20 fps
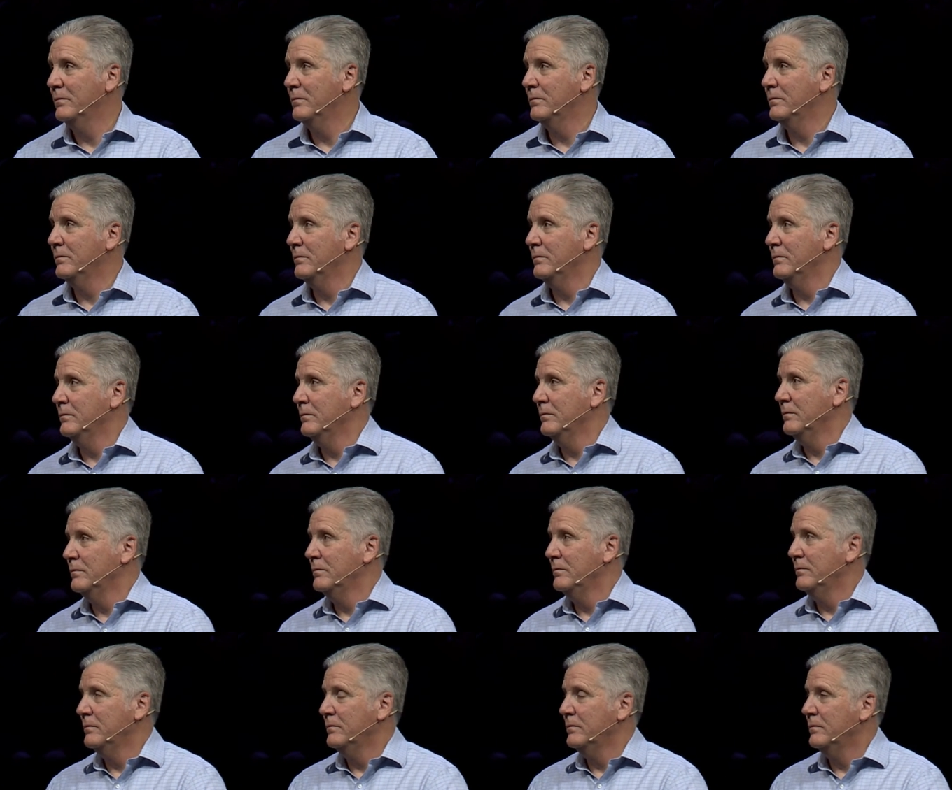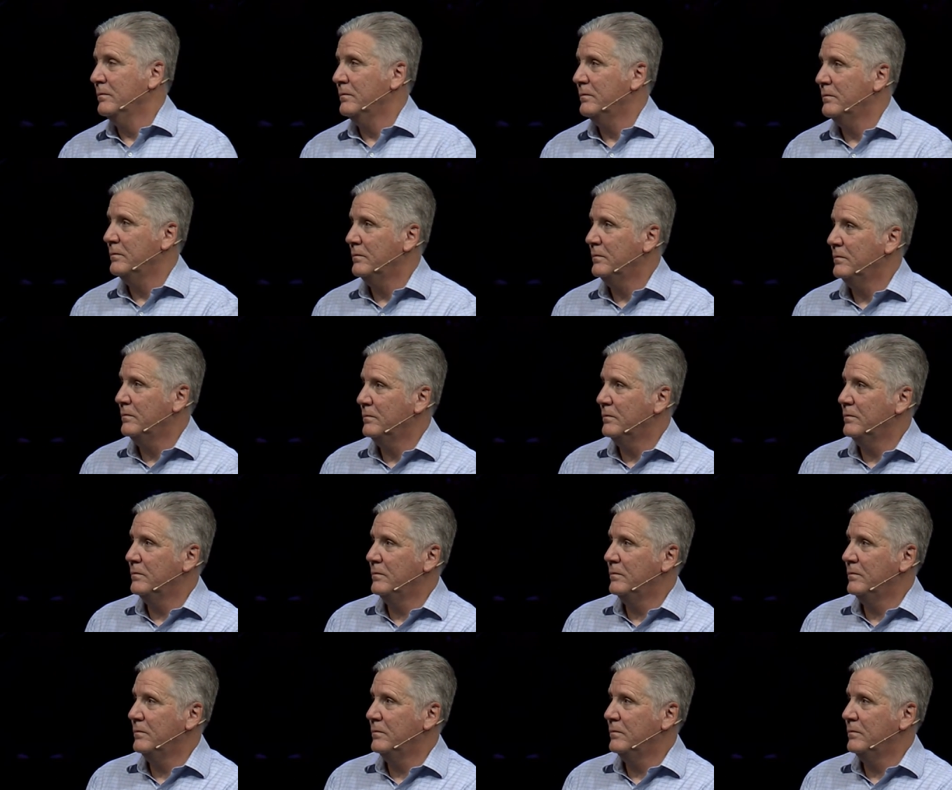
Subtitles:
Nobody speaks.